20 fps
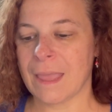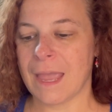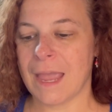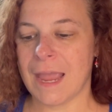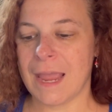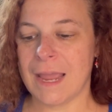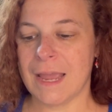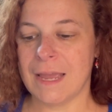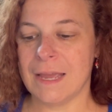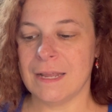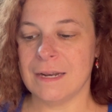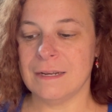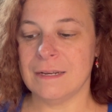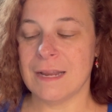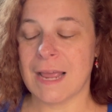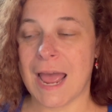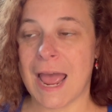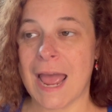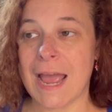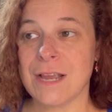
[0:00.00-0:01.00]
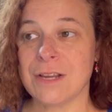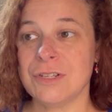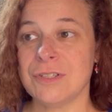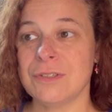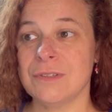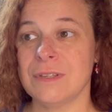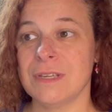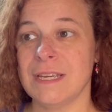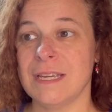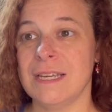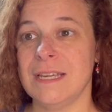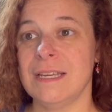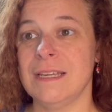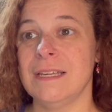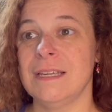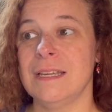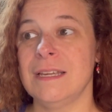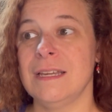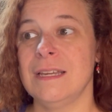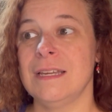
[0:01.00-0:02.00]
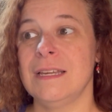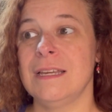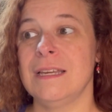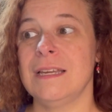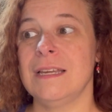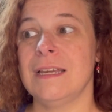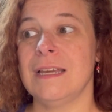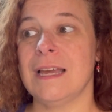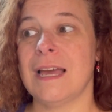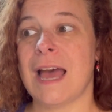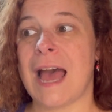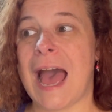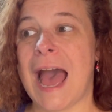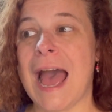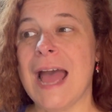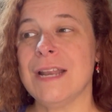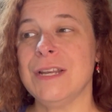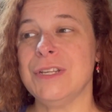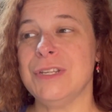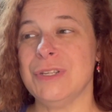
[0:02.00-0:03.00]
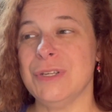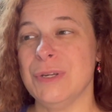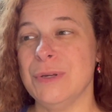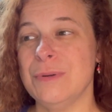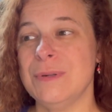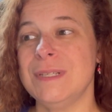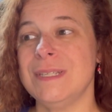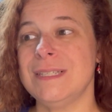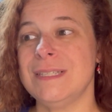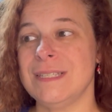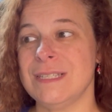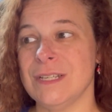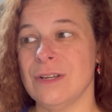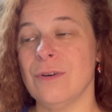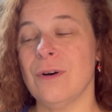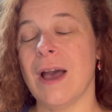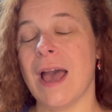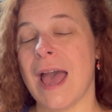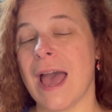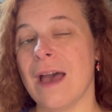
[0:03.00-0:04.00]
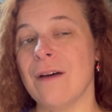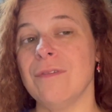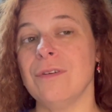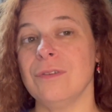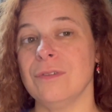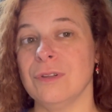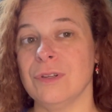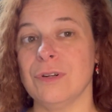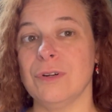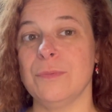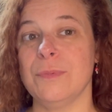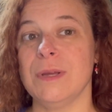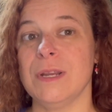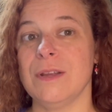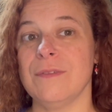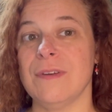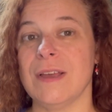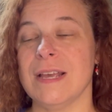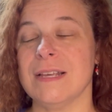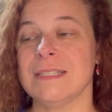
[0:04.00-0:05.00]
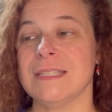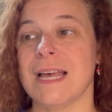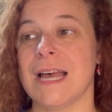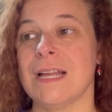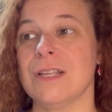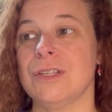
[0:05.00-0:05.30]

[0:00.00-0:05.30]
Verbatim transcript: And actually, I do still have a little bit of SI